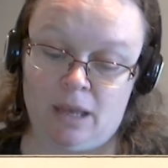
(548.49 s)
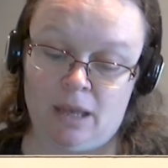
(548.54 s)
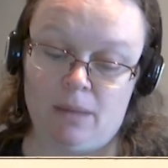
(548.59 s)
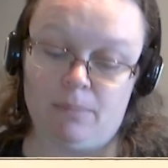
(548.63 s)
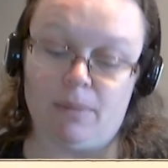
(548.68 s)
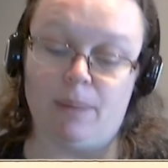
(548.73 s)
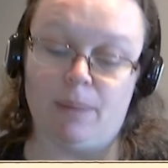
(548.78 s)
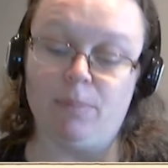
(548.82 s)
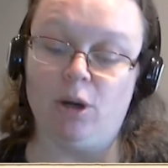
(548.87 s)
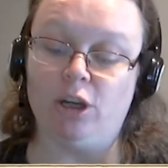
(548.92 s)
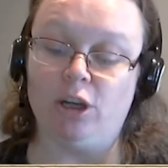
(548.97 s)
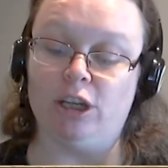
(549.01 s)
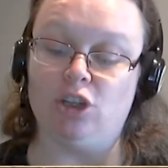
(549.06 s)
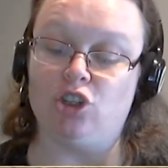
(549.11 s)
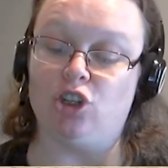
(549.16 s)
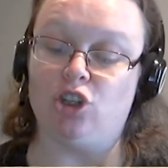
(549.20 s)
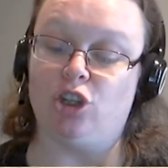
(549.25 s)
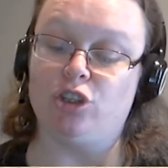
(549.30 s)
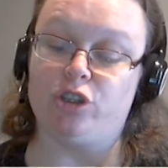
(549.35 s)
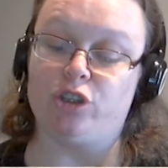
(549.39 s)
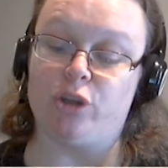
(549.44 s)
My body
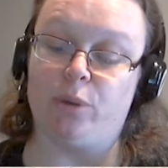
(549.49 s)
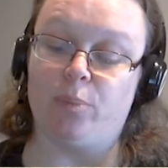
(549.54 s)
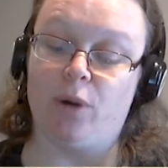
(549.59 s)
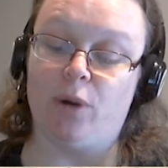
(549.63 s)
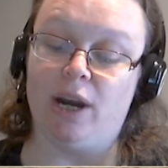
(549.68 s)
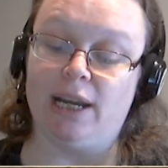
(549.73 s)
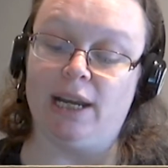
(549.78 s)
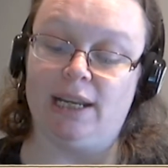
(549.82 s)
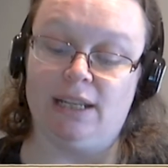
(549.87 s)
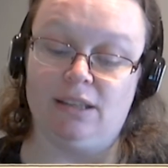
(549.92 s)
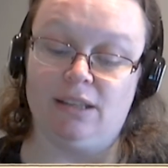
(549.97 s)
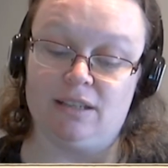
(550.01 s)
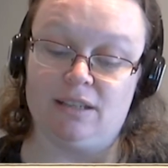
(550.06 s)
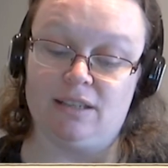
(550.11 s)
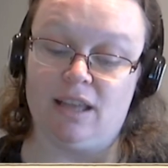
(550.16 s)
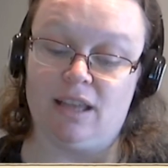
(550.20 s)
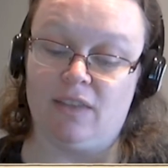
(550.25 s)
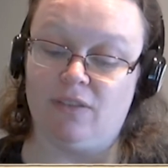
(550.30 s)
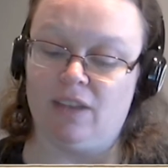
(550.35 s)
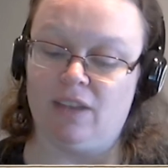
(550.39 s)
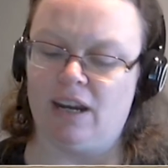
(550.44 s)
shone so brightly in the
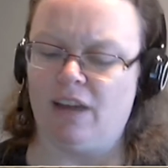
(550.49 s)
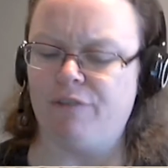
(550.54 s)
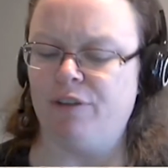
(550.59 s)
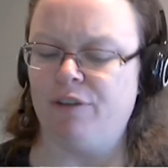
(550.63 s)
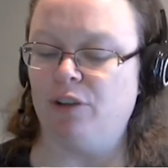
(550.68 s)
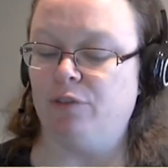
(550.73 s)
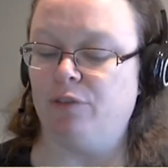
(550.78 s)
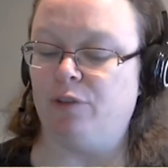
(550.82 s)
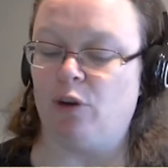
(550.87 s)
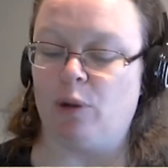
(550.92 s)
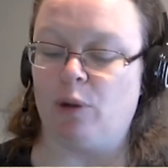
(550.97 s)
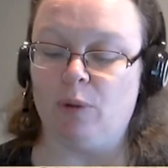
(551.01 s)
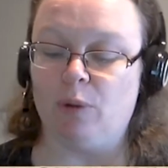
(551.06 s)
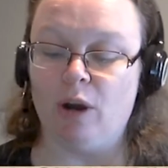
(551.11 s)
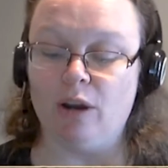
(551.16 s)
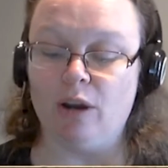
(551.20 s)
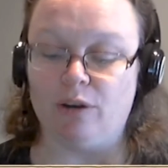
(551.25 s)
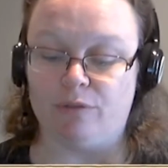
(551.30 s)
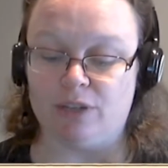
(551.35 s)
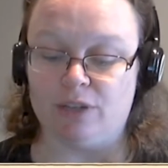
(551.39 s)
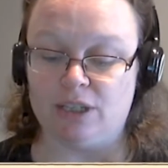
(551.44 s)
sun that I felt very
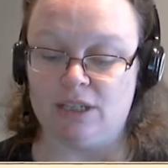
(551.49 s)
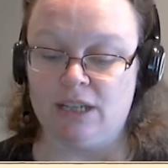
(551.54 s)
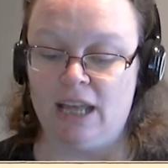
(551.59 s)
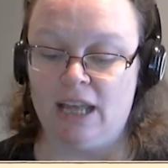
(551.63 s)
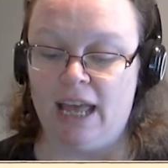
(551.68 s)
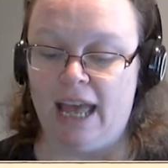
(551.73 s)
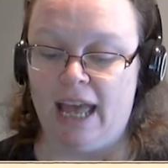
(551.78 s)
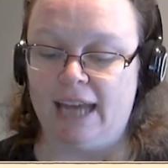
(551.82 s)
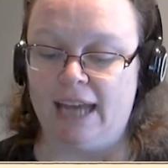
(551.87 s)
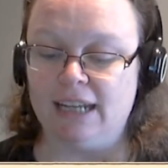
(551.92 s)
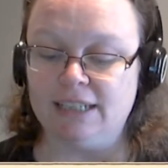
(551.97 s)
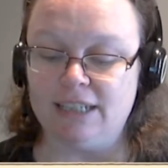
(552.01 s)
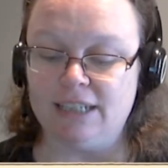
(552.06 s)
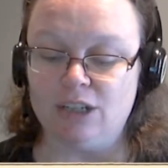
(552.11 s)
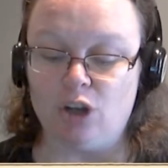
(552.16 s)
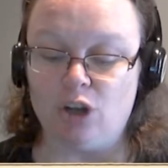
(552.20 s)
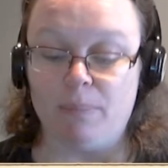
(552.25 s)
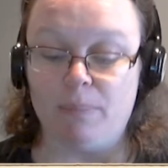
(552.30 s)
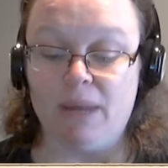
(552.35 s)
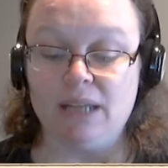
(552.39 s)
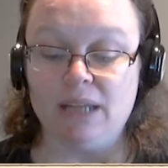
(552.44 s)
proud of it, and it did
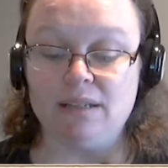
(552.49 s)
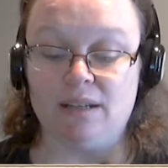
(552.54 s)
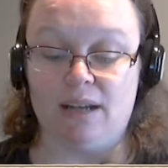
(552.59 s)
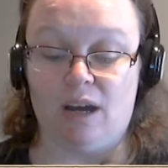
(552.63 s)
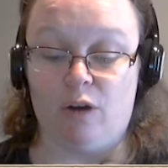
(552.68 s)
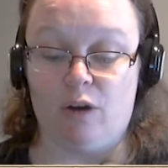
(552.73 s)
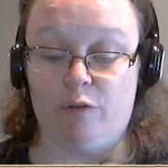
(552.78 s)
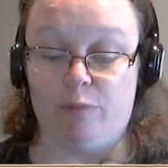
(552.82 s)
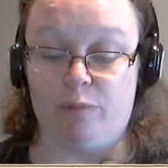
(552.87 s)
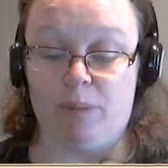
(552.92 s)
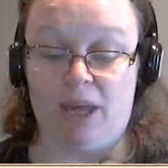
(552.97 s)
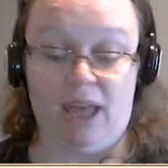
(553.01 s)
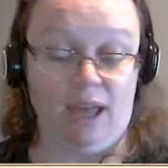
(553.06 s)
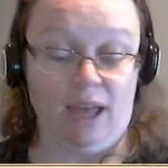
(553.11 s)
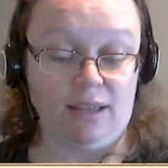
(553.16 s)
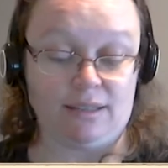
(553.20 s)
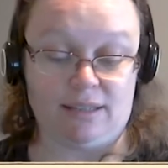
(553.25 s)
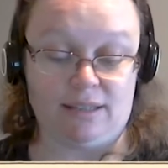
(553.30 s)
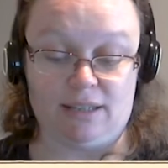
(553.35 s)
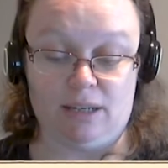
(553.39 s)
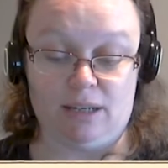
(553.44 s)
not matter now if my
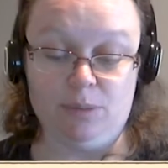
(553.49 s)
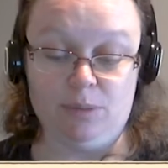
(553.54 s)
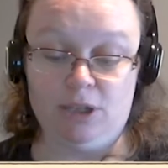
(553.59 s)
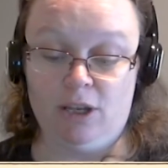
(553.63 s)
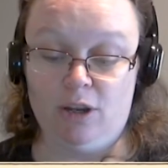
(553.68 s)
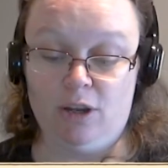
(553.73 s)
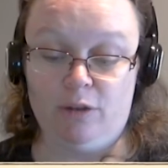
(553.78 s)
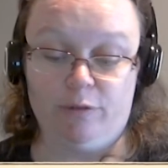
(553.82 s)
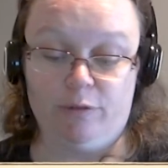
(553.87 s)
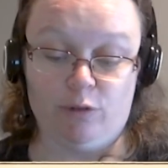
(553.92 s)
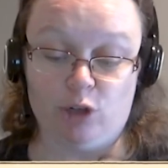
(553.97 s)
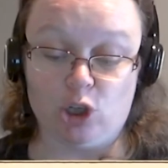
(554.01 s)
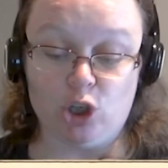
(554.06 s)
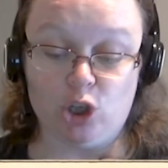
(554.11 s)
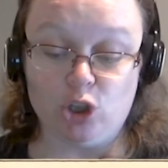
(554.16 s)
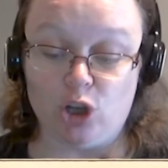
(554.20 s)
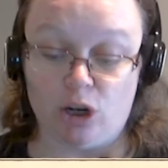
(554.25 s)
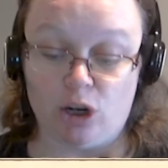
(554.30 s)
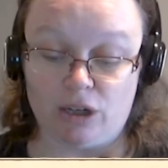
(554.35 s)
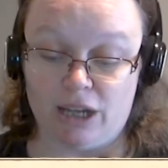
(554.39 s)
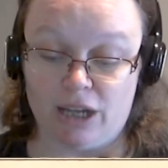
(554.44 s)
axe slipped, for it could
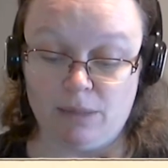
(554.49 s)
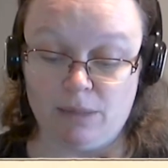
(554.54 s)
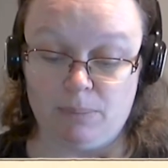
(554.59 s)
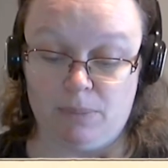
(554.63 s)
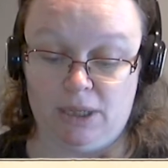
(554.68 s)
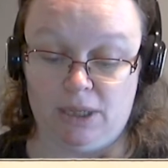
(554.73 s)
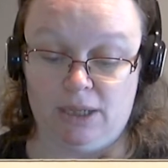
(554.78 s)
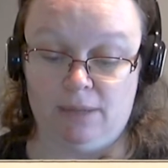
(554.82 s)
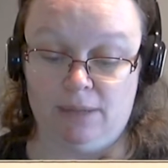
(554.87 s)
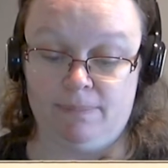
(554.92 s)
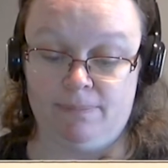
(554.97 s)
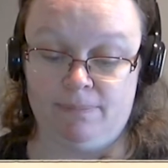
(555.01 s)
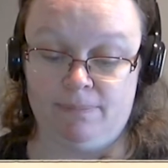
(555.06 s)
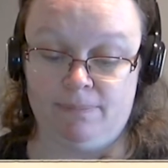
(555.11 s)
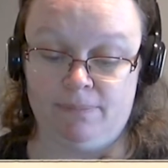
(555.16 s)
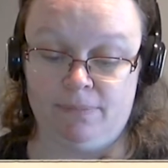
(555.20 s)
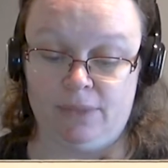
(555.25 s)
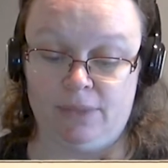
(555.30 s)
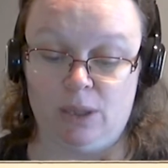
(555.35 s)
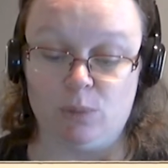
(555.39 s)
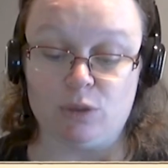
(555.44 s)
not cut me.
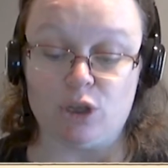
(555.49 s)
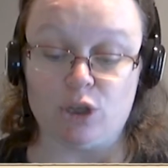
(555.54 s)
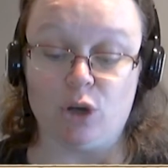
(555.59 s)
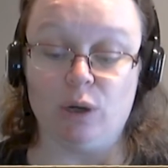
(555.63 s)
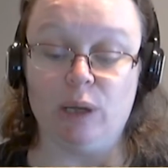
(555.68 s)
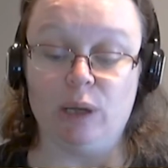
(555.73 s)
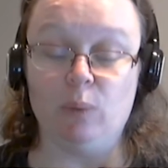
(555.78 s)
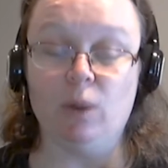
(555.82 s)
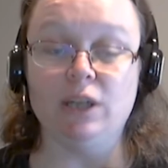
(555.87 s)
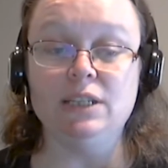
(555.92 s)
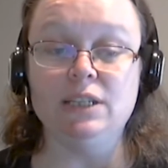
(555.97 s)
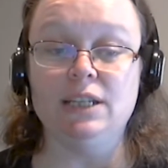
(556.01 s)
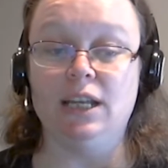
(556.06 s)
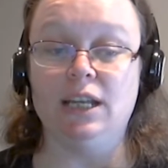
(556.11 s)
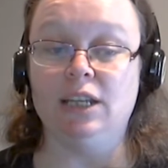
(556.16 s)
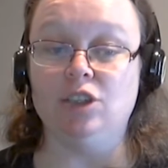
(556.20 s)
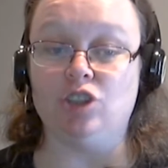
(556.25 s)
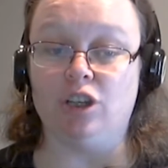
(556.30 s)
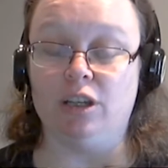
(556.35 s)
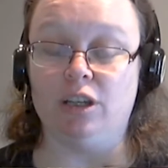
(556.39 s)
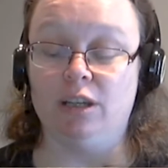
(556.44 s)
There was only one
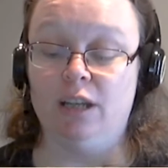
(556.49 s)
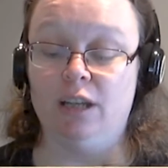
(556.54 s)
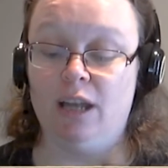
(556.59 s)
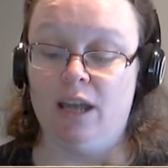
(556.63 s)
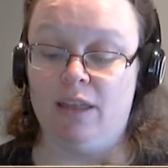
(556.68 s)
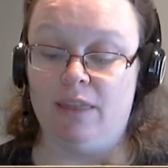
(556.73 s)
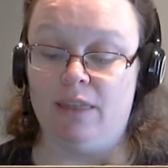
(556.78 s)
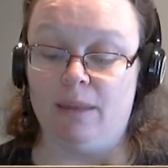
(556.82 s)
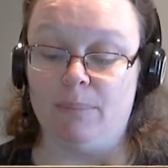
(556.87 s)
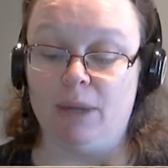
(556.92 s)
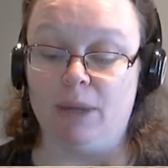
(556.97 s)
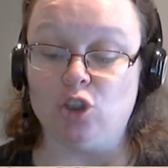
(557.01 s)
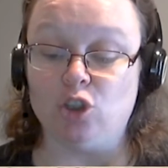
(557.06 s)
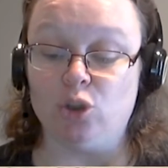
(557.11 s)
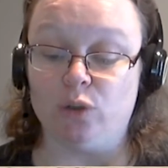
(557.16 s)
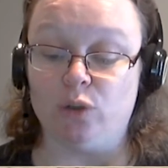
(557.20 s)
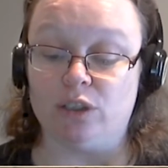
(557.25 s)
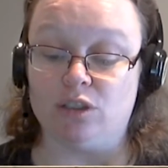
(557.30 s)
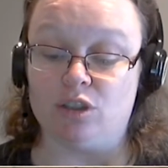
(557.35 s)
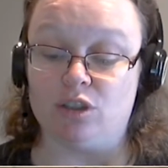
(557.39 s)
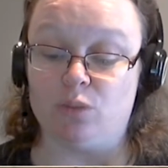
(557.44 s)
danger, that my
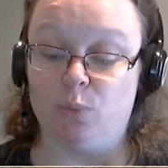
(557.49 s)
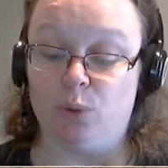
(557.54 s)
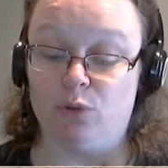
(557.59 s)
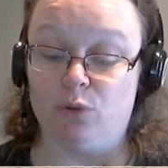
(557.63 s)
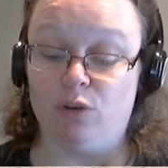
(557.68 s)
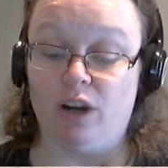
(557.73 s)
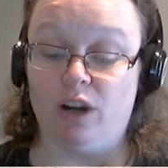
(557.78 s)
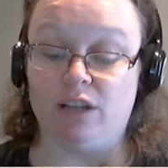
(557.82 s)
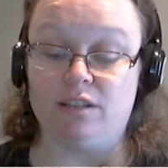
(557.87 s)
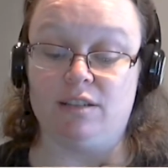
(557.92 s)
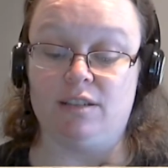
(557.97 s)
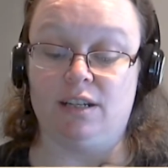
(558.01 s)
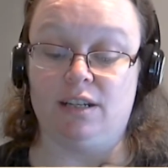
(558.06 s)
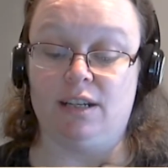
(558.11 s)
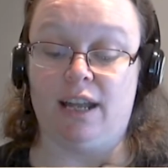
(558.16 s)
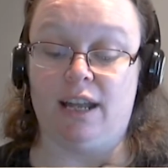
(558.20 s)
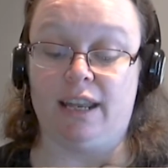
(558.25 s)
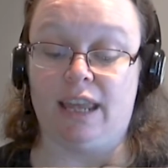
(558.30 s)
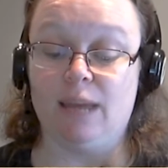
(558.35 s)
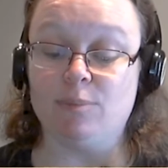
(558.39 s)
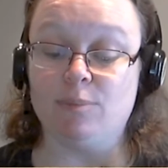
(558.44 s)
joints would rust, and
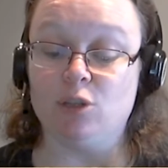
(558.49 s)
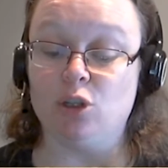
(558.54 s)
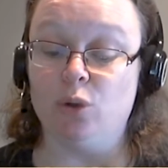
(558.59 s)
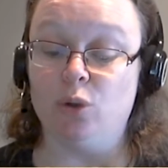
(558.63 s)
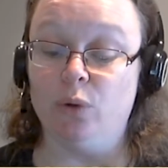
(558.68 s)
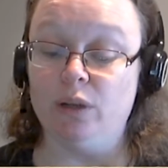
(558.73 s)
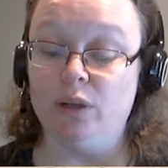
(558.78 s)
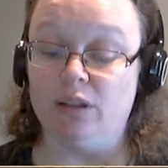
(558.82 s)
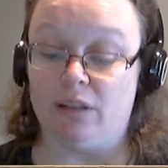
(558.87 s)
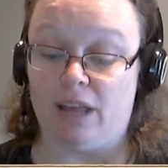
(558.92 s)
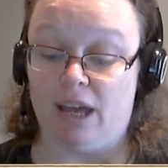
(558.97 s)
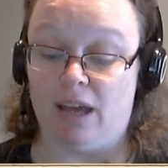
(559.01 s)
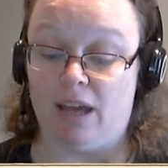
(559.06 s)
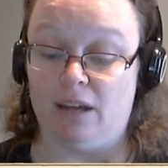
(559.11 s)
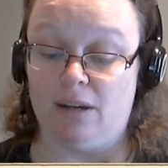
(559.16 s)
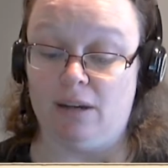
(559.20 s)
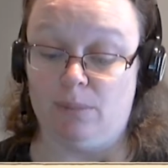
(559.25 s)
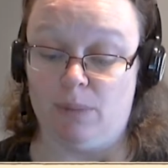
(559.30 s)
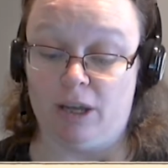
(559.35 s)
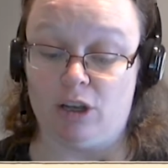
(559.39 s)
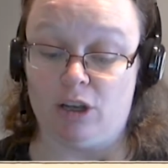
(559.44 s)
I kept an oil can
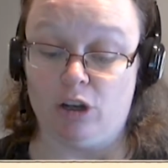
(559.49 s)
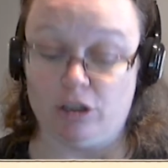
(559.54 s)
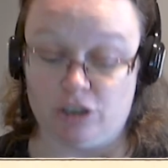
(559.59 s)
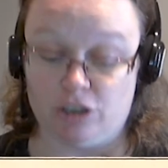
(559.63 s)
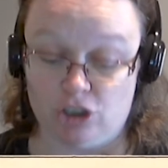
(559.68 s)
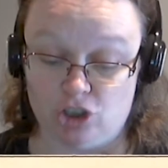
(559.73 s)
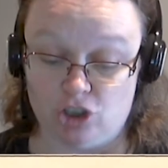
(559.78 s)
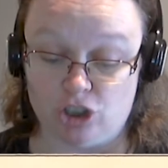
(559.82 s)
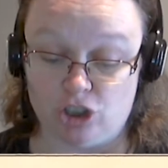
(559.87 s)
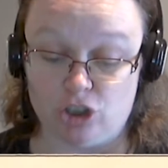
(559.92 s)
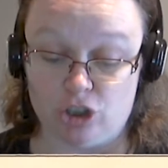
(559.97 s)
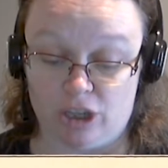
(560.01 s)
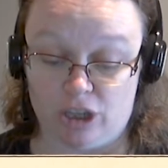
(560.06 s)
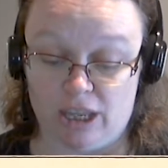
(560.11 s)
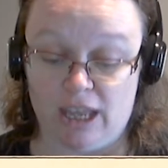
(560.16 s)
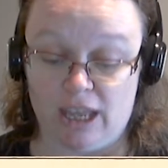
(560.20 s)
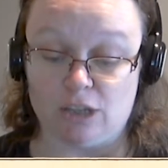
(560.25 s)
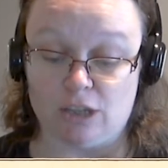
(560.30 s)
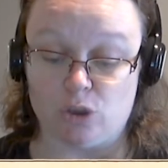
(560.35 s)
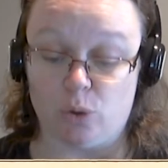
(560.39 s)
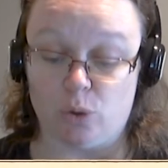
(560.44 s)
in my cottage and took
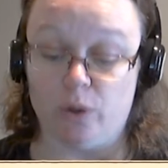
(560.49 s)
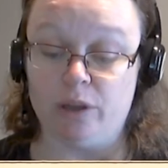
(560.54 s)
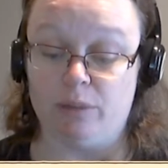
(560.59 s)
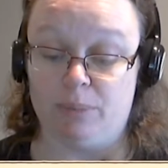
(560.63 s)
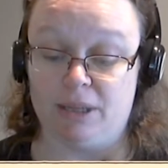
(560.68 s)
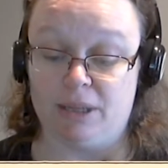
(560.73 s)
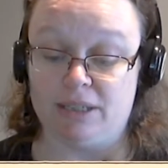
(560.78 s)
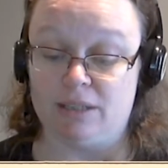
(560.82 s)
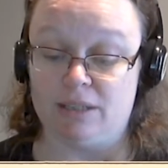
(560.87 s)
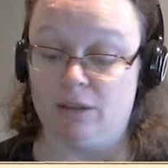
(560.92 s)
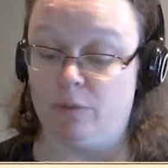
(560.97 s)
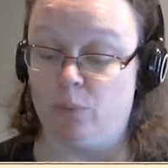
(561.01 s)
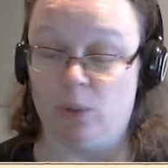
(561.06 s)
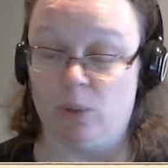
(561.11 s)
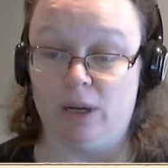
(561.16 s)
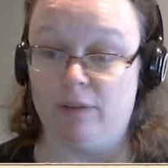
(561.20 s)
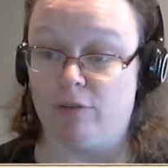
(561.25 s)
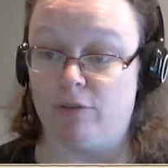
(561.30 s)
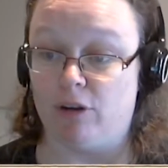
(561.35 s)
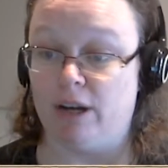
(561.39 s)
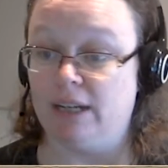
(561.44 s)
care to oil myself
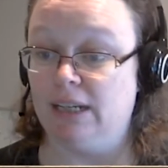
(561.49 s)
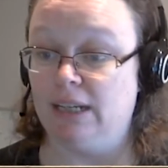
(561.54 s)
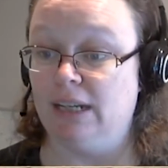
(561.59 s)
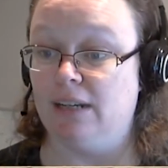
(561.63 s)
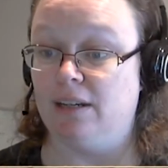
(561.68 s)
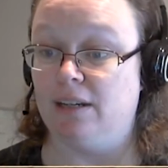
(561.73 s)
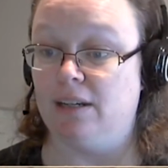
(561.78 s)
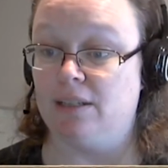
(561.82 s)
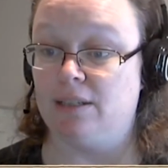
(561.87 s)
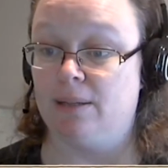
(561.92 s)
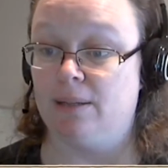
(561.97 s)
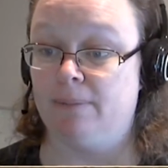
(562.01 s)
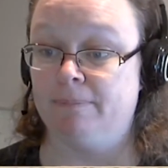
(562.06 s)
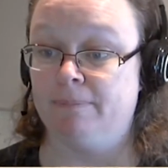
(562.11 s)
whenever I needed it.